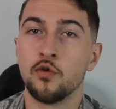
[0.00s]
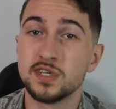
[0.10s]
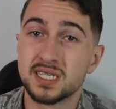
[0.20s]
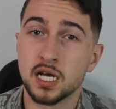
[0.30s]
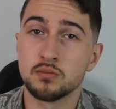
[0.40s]

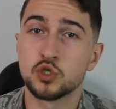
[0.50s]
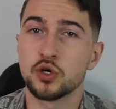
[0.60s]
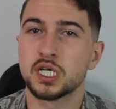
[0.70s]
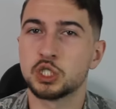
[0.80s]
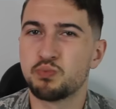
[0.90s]
Over time,
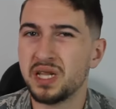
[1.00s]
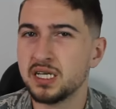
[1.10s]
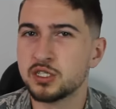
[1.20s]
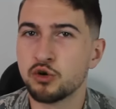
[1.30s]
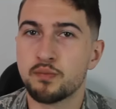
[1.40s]
Turkish
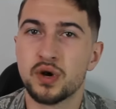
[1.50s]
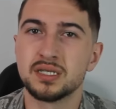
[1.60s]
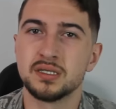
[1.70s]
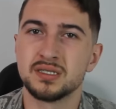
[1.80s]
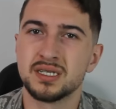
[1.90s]
military
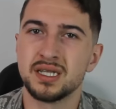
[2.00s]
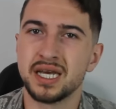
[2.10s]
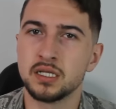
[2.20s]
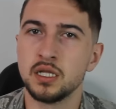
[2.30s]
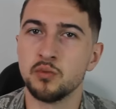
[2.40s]
presence in
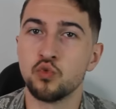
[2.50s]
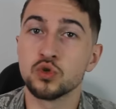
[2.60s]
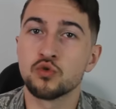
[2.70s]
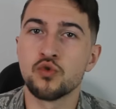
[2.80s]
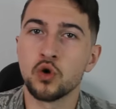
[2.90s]
Idlib
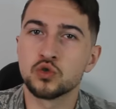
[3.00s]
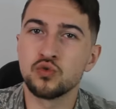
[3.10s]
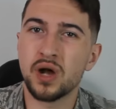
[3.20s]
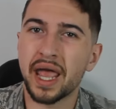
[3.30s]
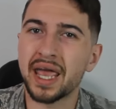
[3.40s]
would grow
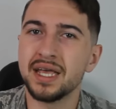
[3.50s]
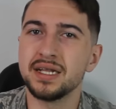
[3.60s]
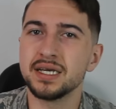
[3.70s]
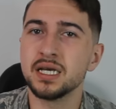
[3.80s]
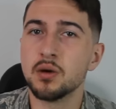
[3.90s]
to
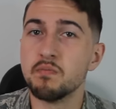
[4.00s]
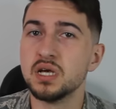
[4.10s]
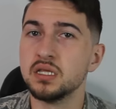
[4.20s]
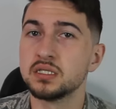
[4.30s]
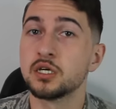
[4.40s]
80
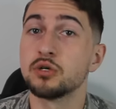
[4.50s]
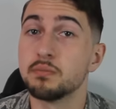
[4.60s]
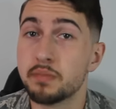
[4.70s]
military